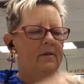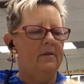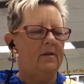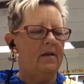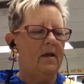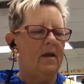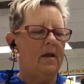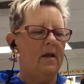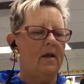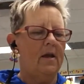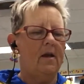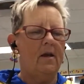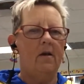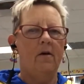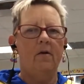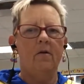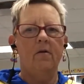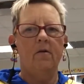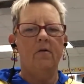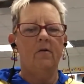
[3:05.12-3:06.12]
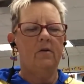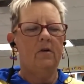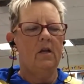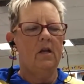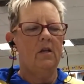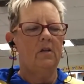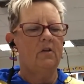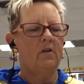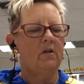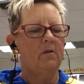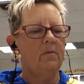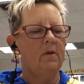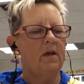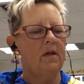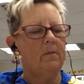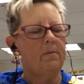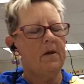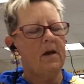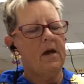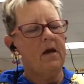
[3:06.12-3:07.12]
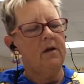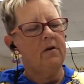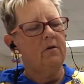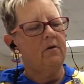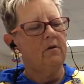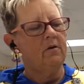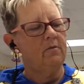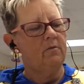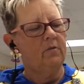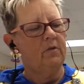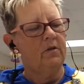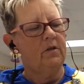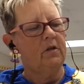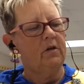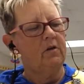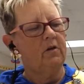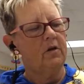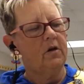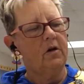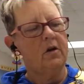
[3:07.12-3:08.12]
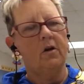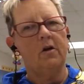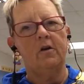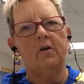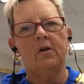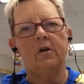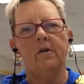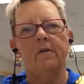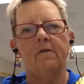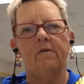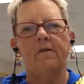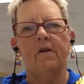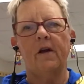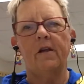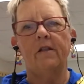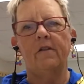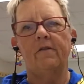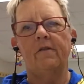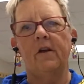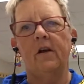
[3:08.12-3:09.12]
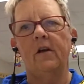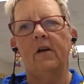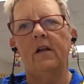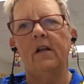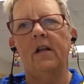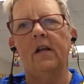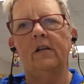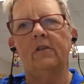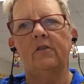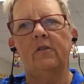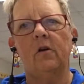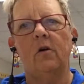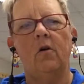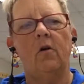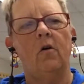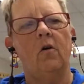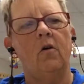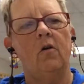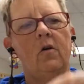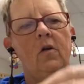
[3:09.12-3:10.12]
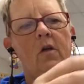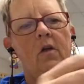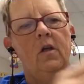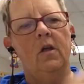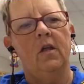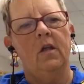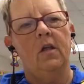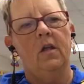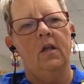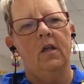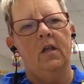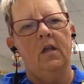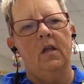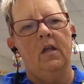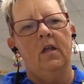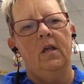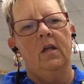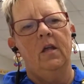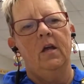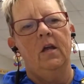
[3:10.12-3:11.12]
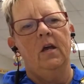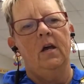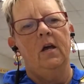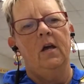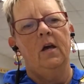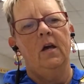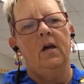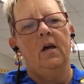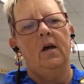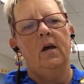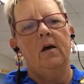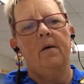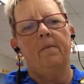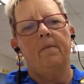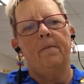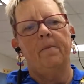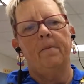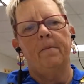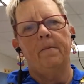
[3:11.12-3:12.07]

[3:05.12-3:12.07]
down, and you can make a pattern with your yarn. Find the very next hole, up.